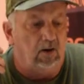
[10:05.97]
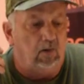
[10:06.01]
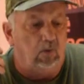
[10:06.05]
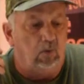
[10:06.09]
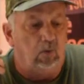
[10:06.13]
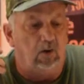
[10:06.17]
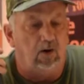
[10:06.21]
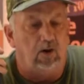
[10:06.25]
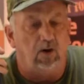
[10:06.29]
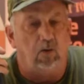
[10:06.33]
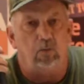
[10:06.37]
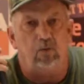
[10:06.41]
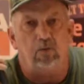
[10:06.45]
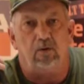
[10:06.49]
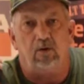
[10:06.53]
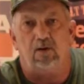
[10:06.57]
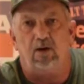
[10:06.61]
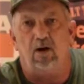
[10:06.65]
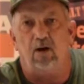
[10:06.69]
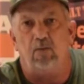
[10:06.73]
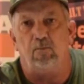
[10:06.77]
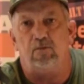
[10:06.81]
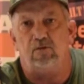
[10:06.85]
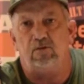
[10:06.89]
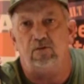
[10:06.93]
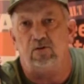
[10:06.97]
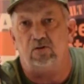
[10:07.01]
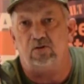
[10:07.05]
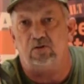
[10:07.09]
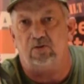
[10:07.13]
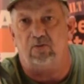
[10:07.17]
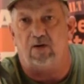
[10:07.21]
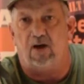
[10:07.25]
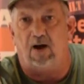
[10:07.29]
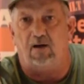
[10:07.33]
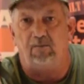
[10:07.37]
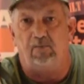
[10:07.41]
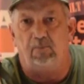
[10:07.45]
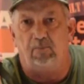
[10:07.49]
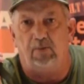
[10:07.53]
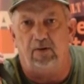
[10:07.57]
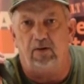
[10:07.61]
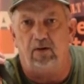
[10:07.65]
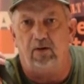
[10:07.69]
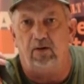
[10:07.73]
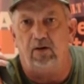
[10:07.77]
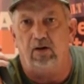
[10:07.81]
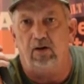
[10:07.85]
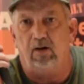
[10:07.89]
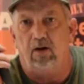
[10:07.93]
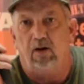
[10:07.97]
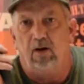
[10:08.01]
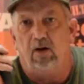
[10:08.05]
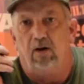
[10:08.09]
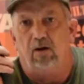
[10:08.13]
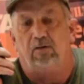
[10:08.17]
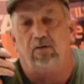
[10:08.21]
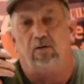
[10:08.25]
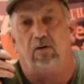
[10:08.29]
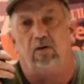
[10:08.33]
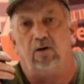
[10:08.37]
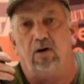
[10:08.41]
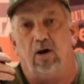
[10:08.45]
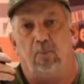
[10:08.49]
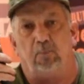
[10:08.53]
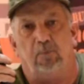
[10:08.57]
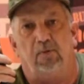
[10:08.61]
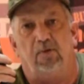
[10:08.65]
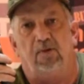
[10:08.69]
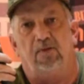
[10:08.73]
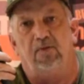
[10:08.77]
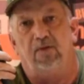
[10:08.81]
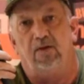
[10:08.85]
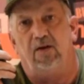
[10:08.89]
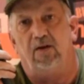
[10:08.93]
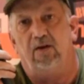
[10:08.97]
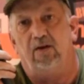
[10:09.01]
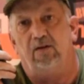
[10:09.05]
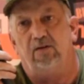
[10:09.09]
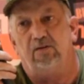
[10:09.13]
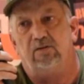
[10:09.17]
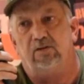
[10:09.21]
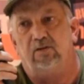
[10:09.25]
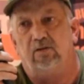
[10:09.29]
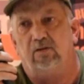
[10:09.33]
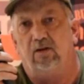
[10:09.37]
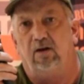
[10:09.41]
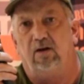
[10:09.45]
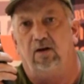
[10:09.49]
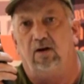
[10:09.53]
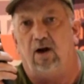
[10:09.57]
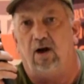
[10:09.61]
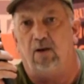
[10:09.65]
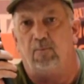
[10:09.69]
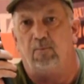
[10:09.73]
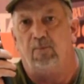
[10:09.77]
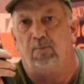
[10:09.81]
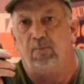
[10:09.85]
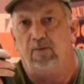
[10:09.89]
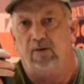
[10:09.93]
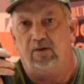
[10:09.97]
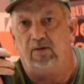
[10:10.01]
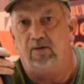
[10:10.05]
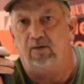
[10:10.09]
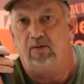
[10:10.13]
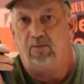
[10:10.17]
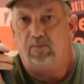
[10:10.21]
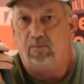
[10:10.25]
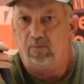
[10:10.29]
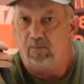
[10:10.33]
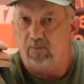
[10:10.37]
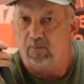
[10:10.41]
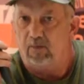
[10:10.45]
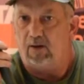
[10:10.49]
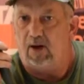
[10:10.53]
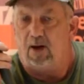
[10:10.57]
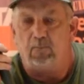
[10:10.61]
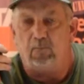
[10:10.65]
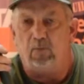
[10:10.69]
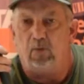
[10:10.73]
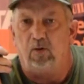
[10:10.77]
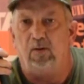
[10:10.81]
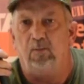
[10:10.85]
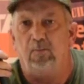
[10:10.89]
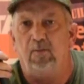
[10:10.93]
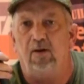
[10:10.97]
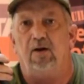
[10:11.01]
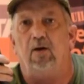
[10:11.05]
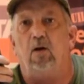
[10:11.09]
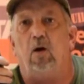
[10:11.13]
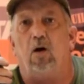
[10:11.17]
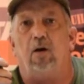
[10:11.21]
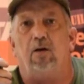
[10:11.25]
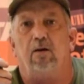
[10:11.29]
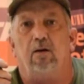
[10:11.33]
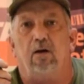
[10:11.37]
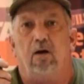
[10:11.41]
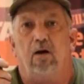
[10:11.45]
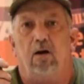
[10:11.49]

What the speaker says: Well, when it comes to survivability, there are a couple of things that I'm really big on,